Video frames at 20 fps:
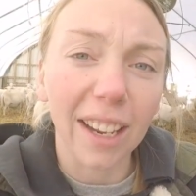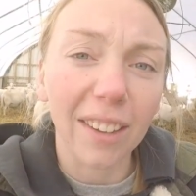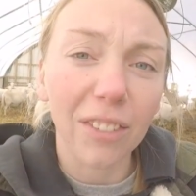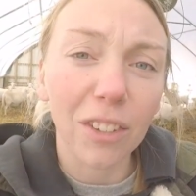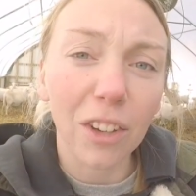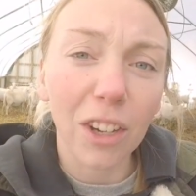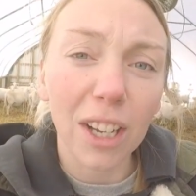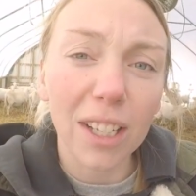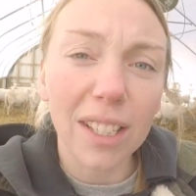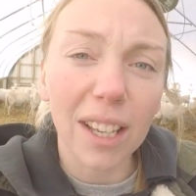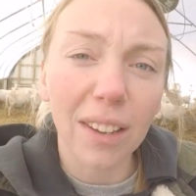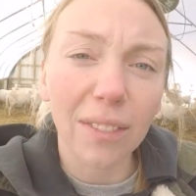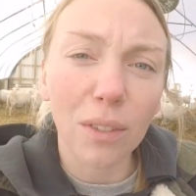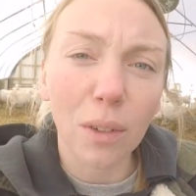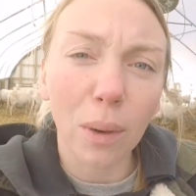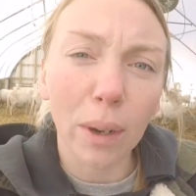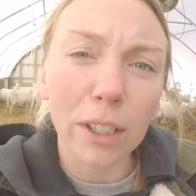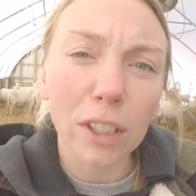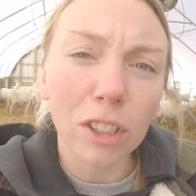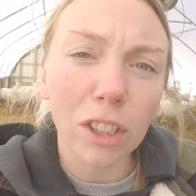If you guys have
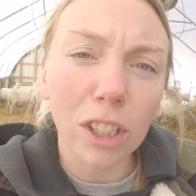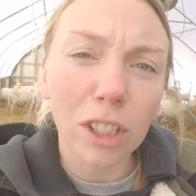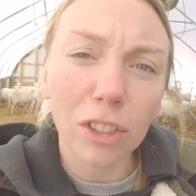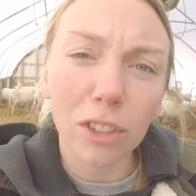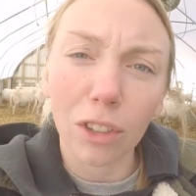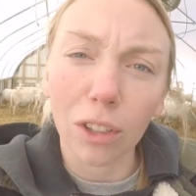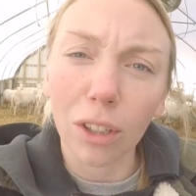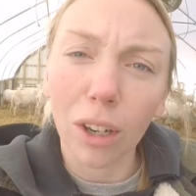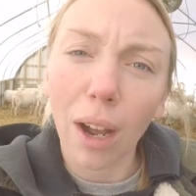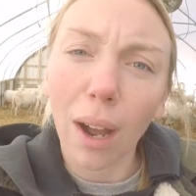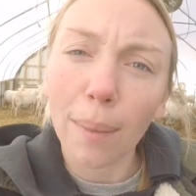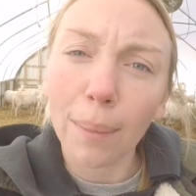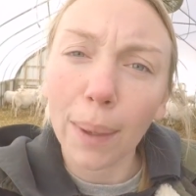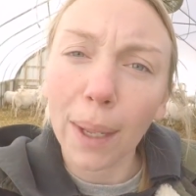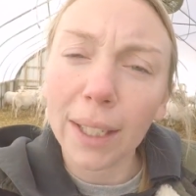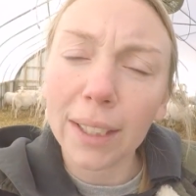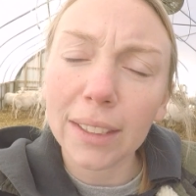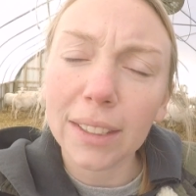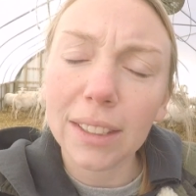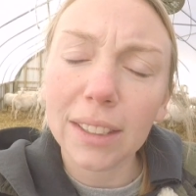questions or
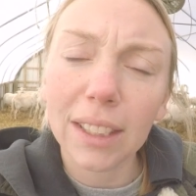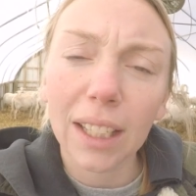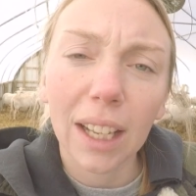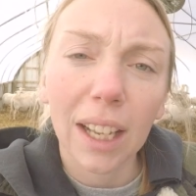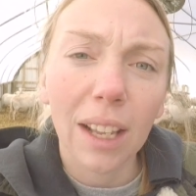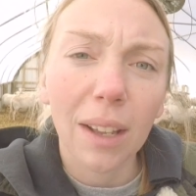comments,